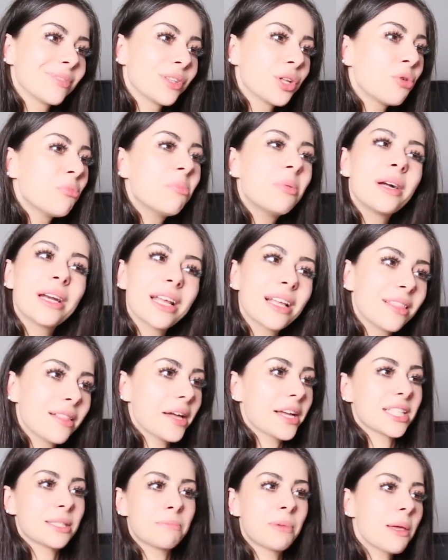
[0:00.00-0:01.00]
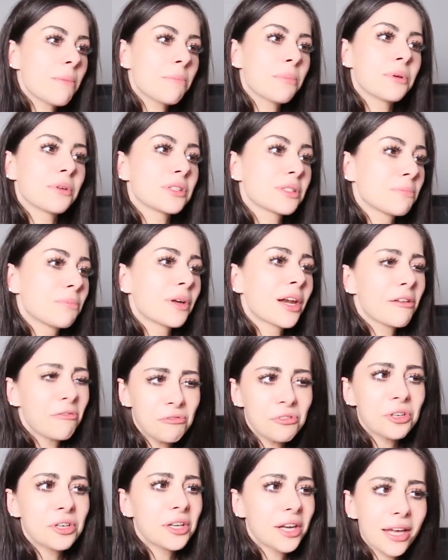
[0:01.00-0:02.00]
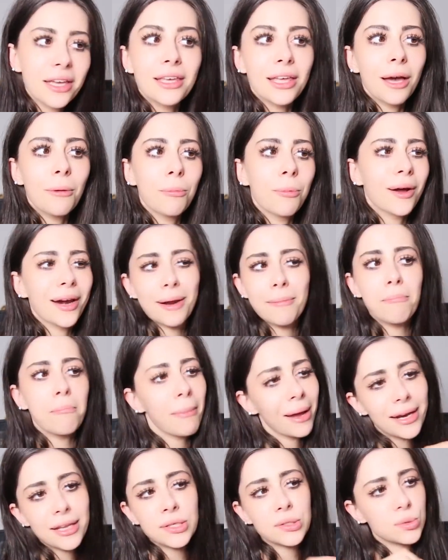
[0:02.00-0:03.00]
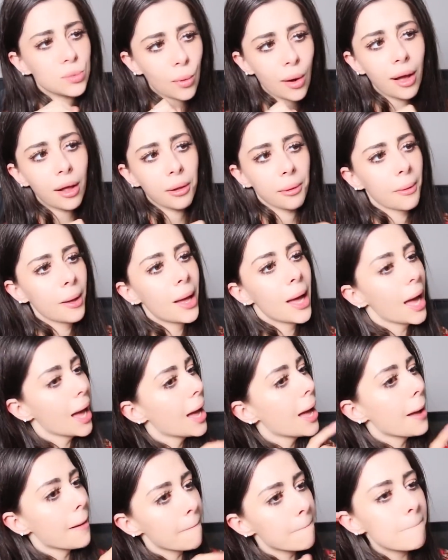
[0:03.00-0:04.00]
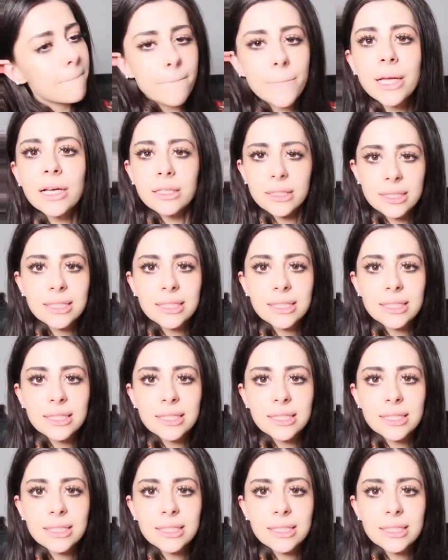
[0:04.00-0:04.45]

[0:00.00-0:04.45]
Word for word: Nobody likes pimples, but if you're gonna get one, it might as well be a